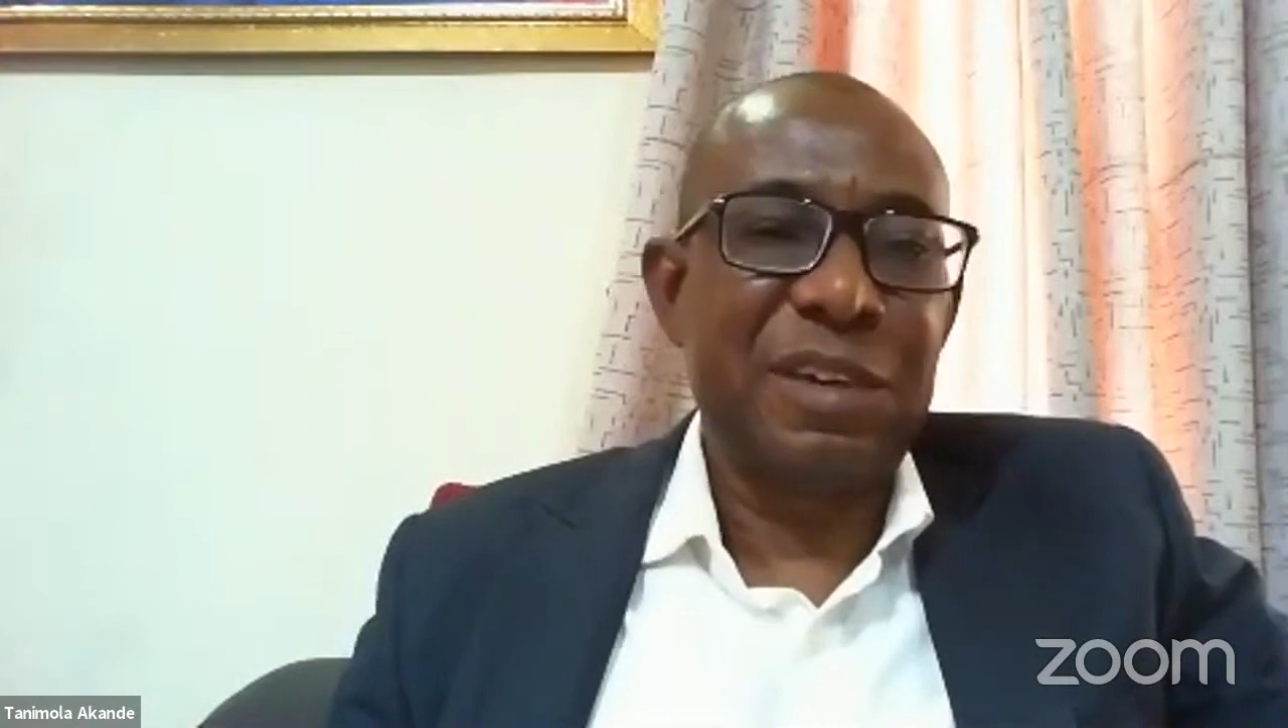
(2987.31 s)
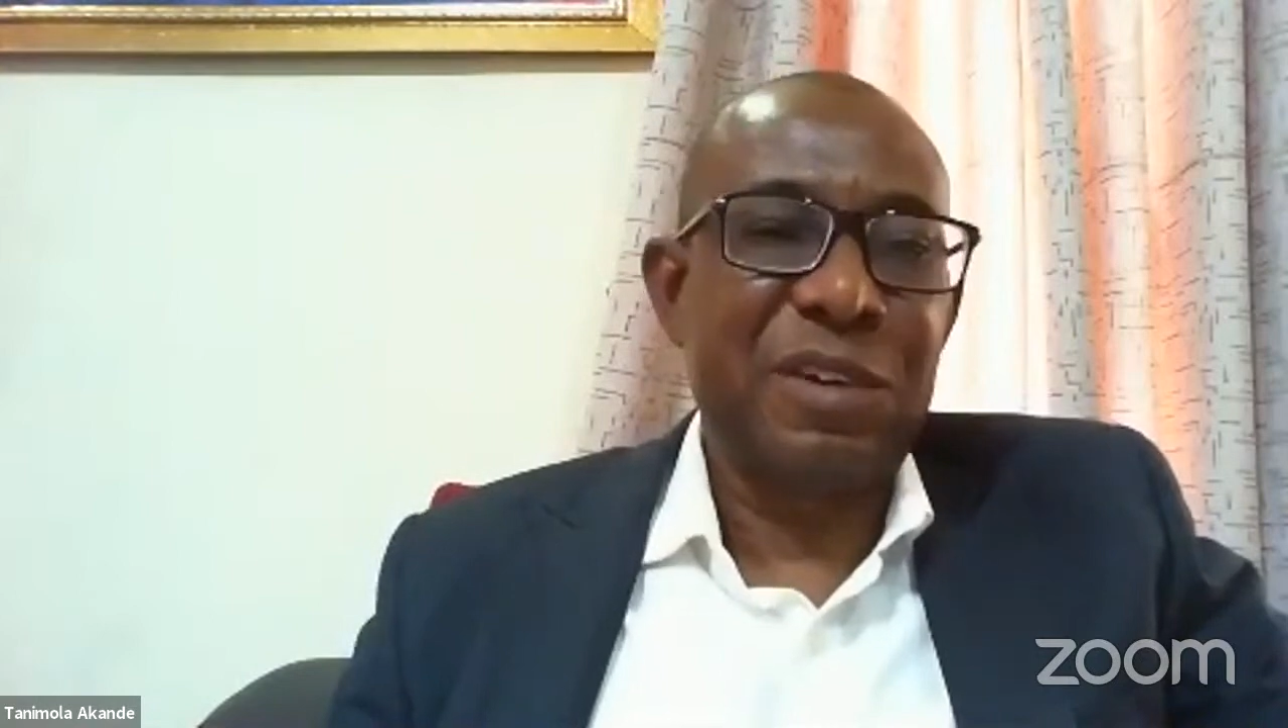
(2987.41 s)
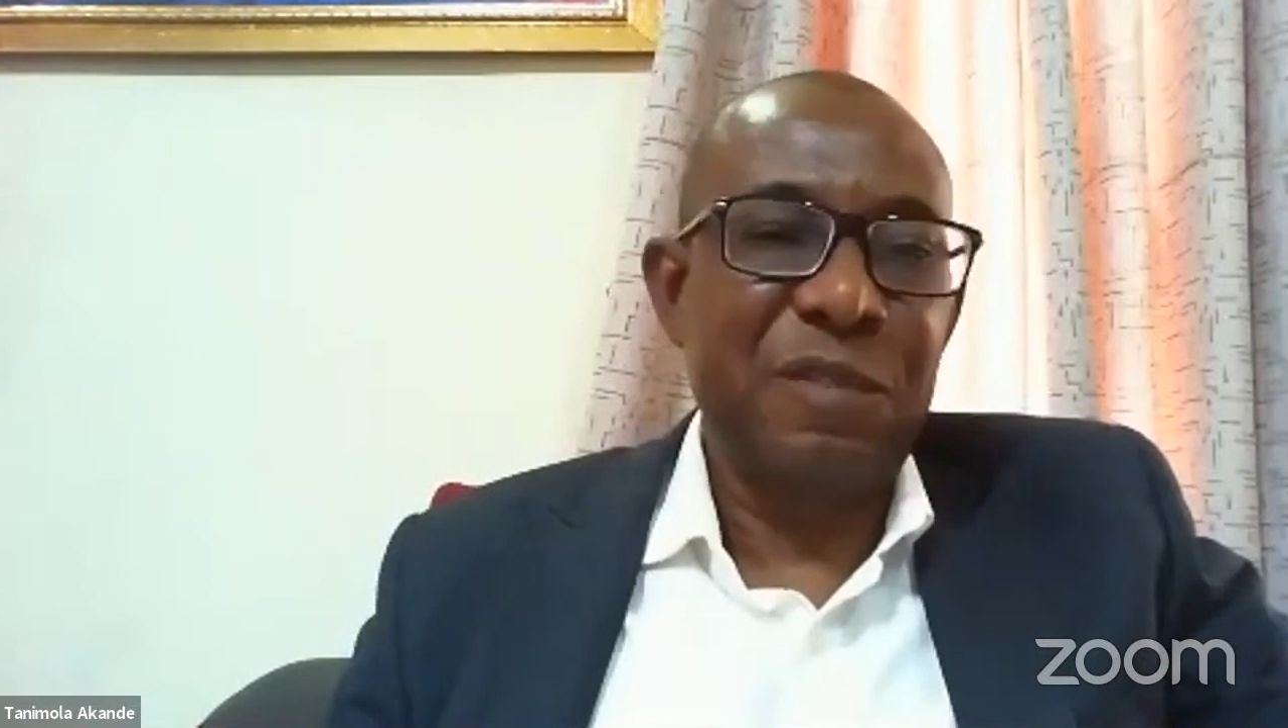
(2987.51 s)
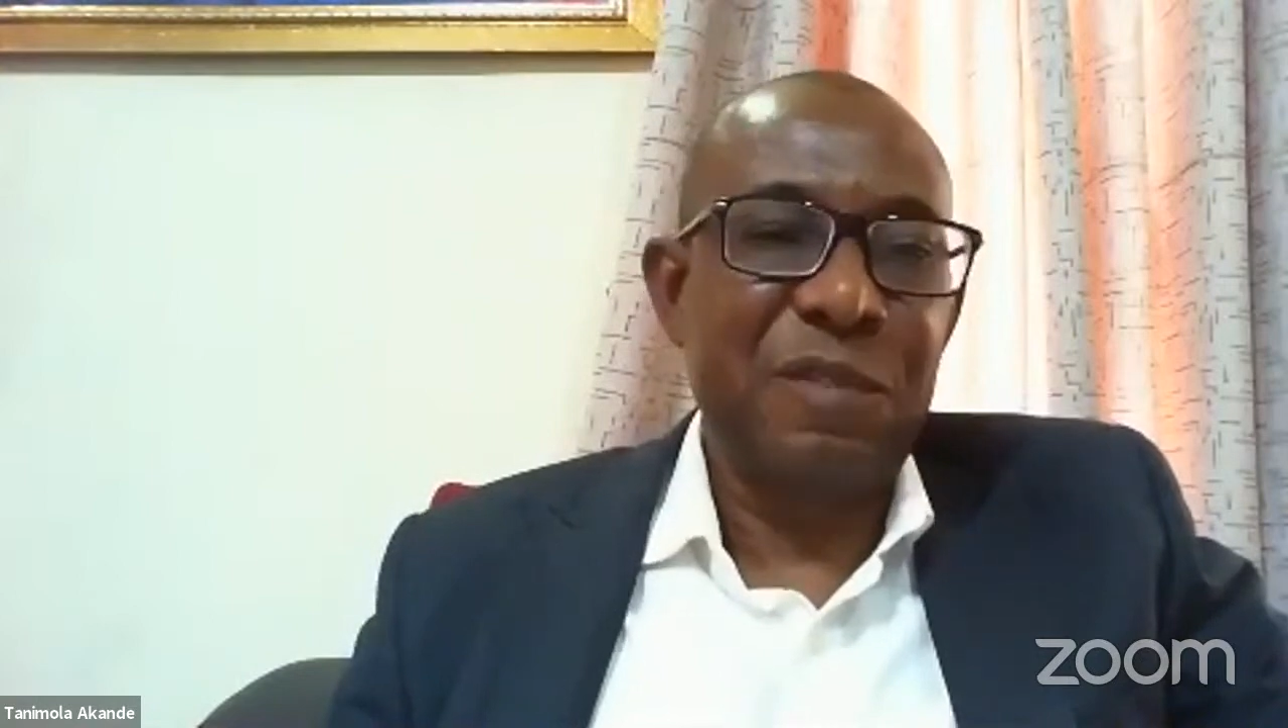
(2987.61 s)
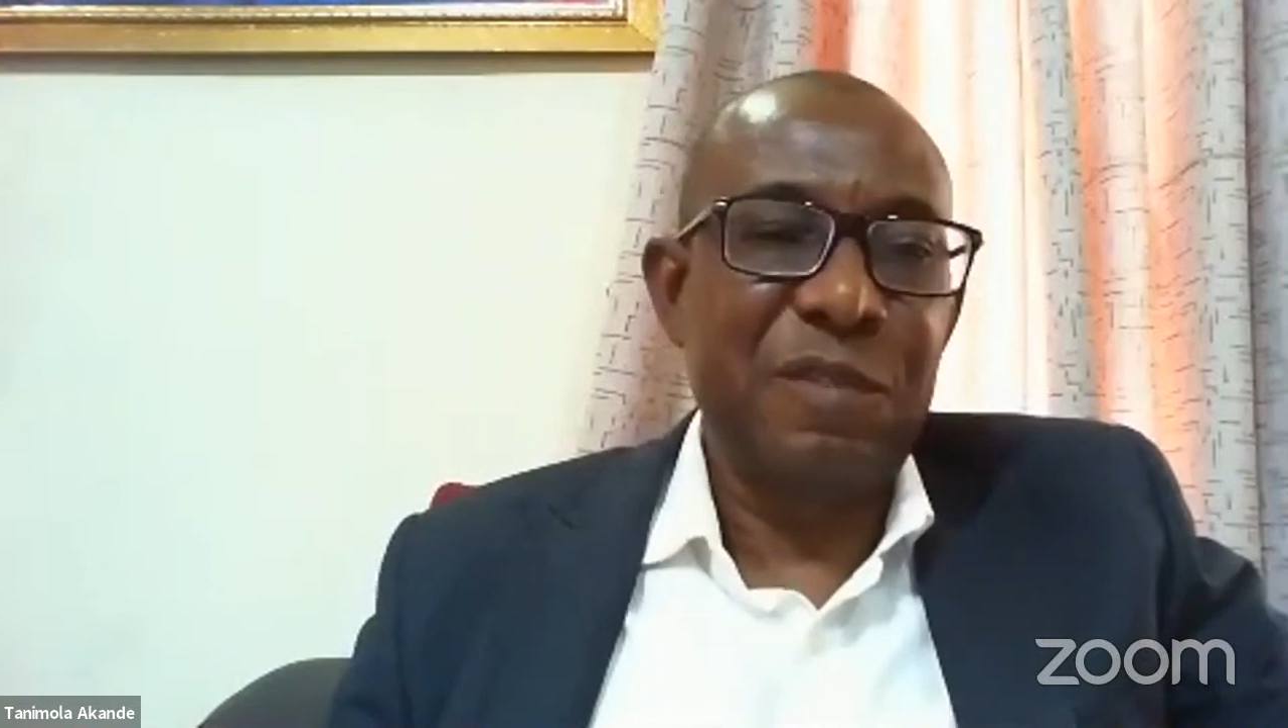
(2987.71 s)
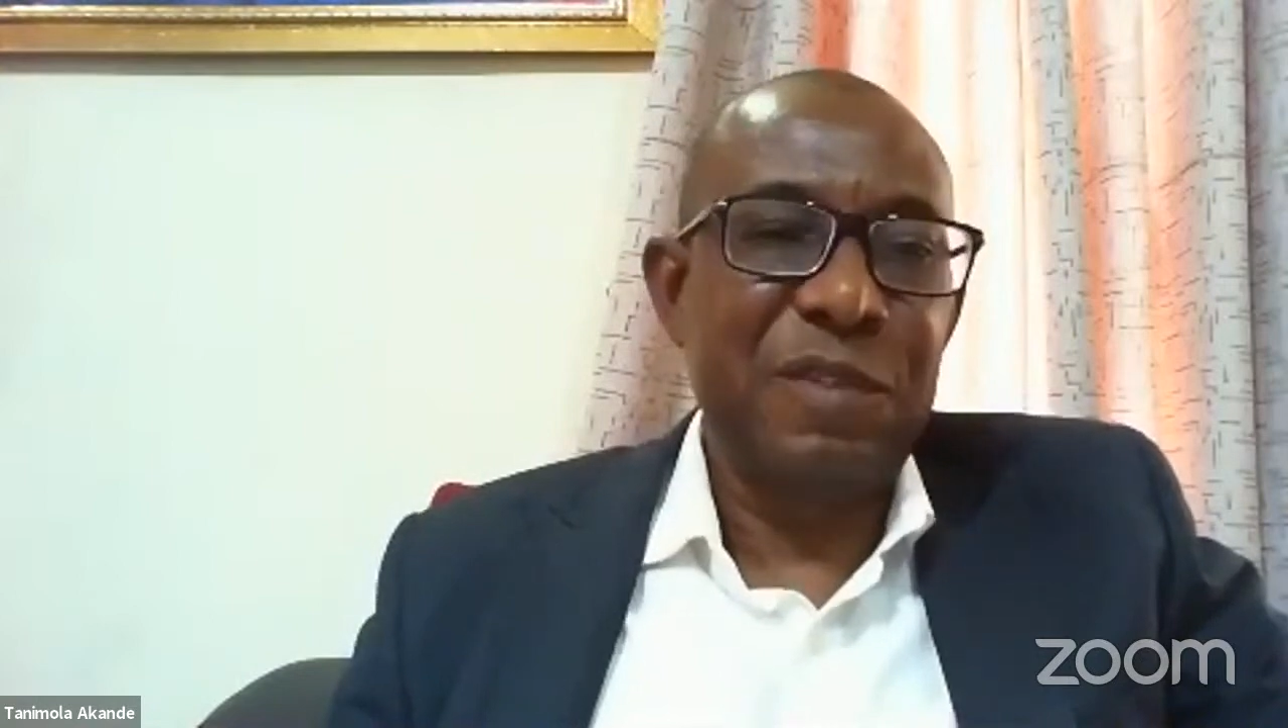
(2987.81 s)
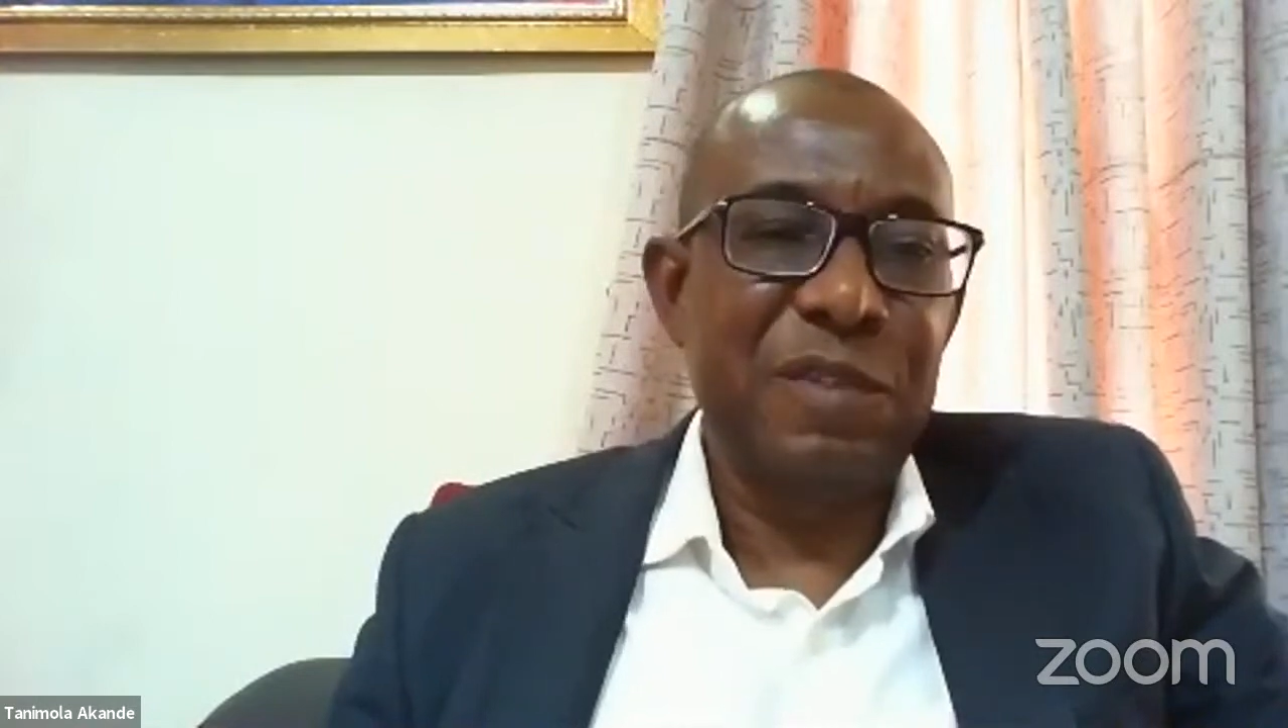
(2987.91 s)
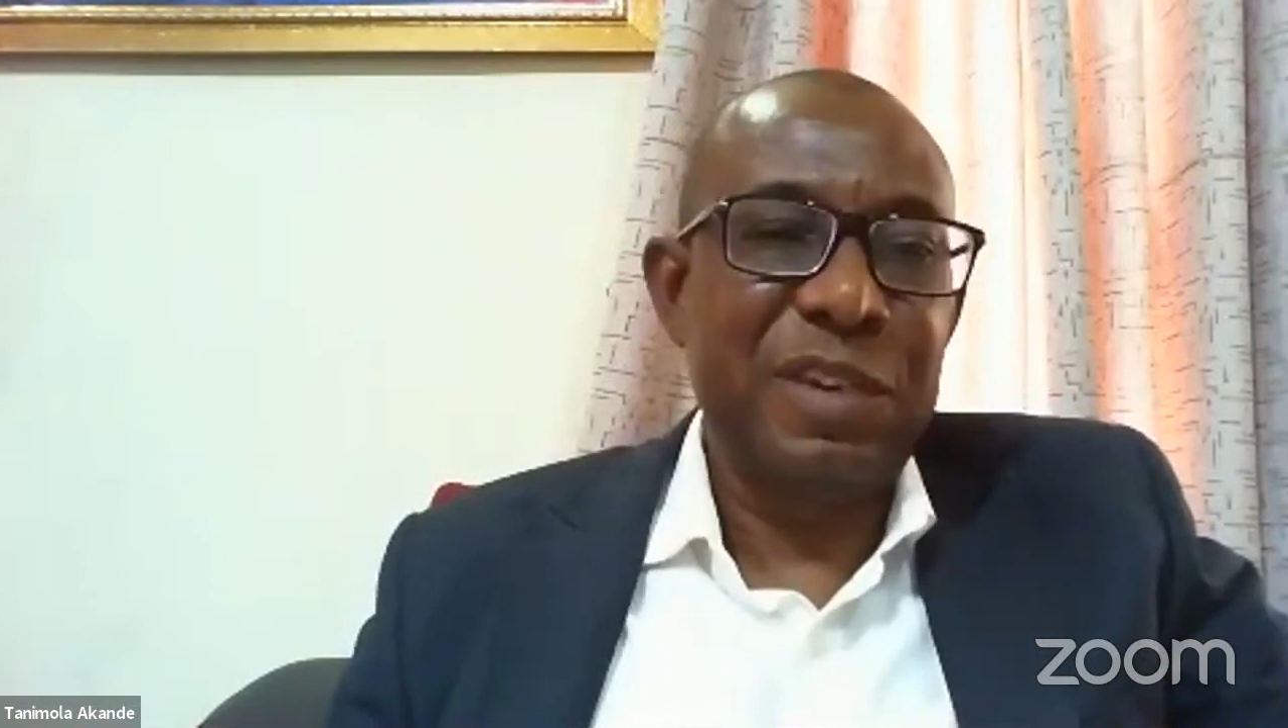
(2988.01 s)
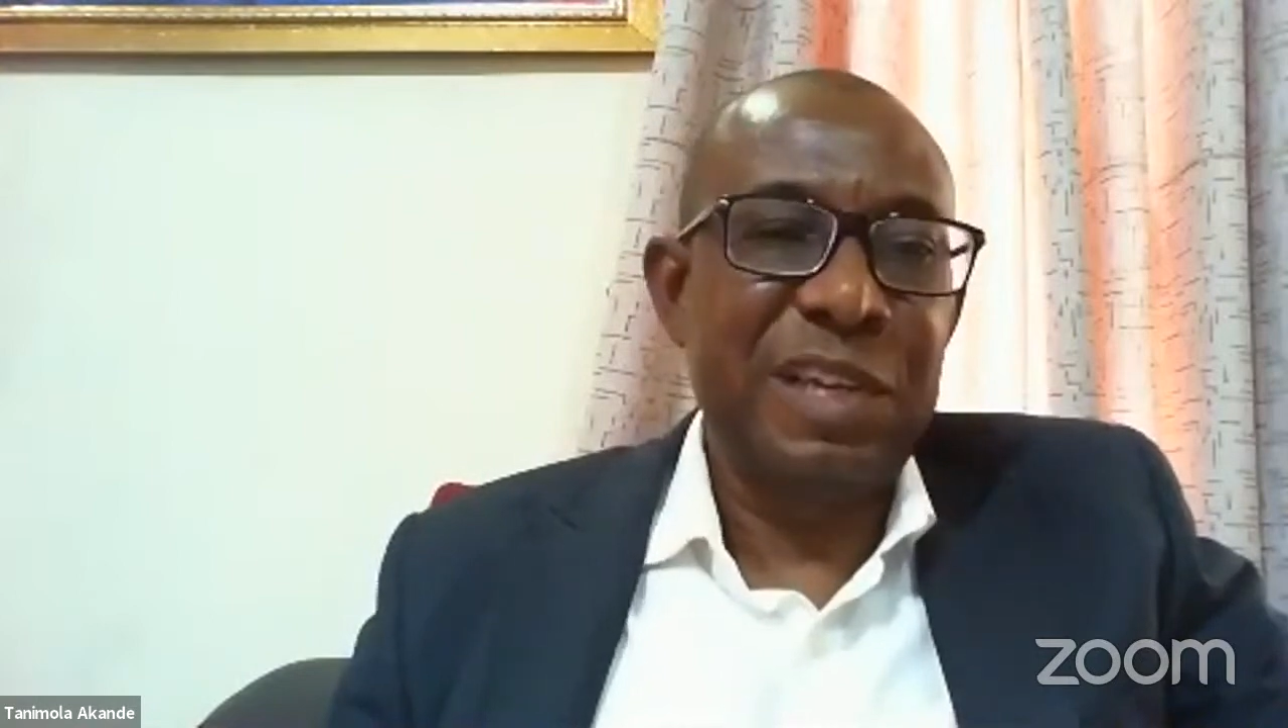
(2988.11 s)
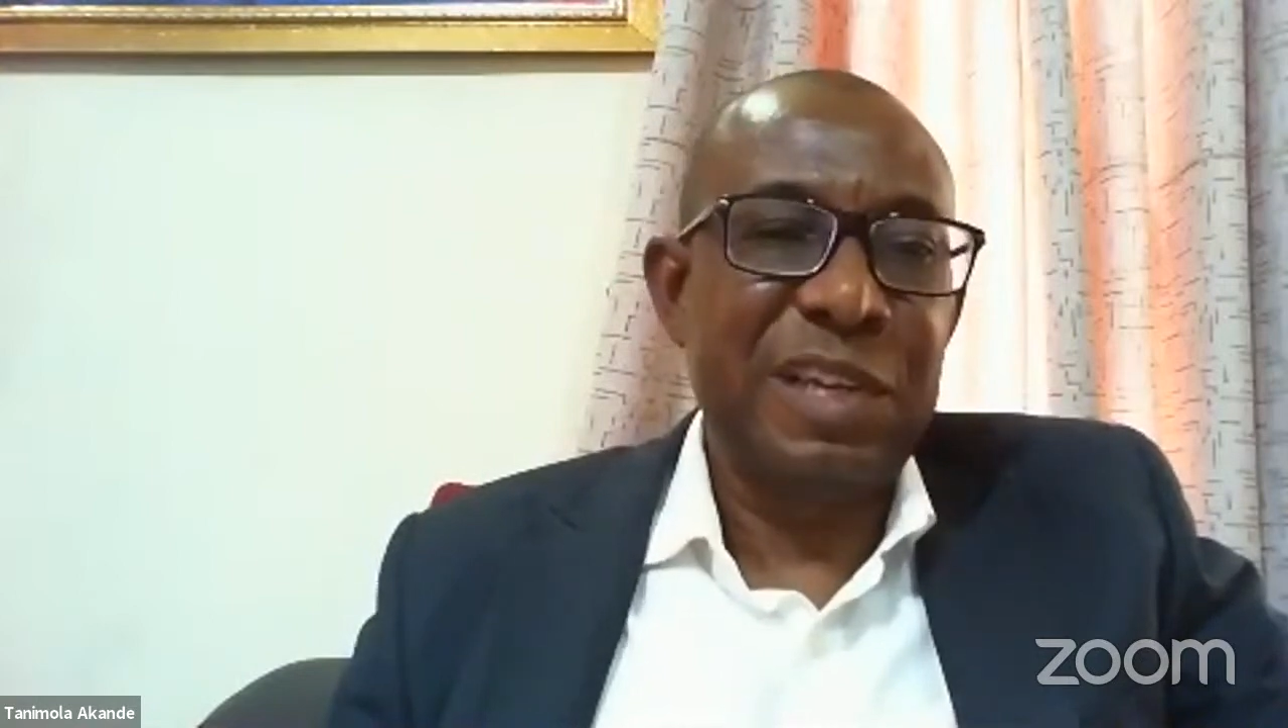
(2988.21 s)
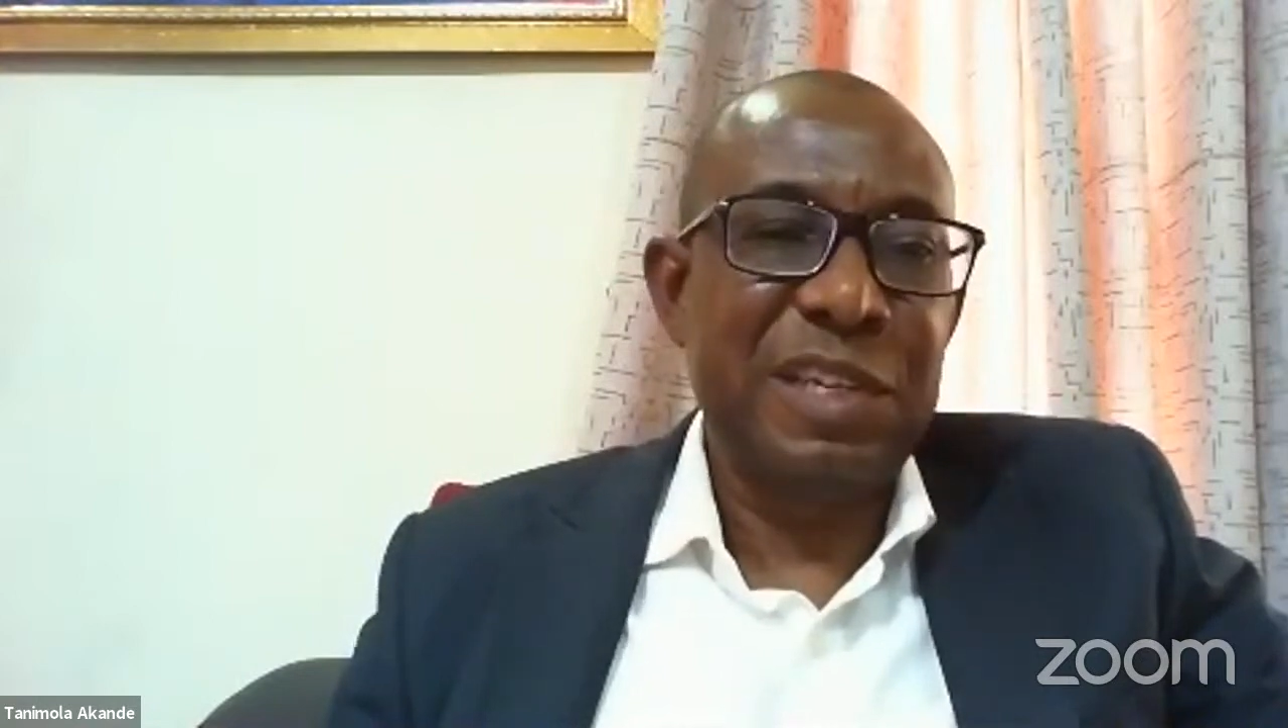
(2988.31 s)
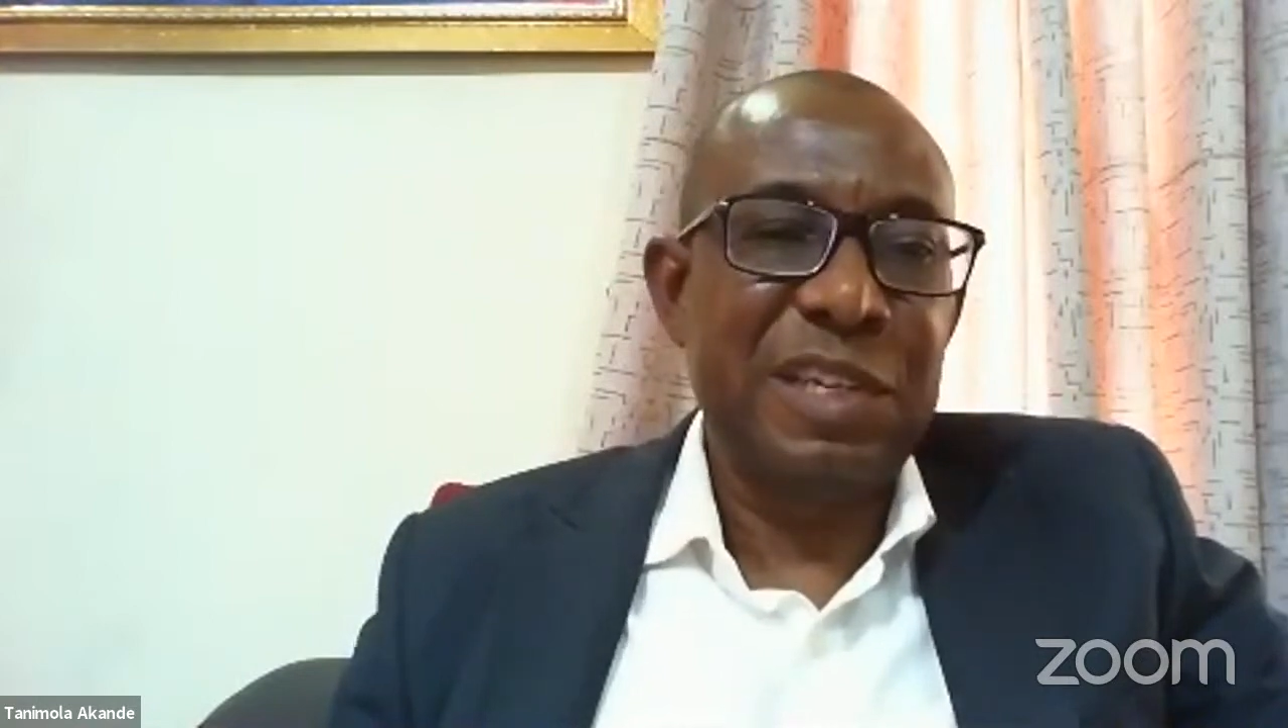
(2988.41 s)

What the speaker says: COVID-19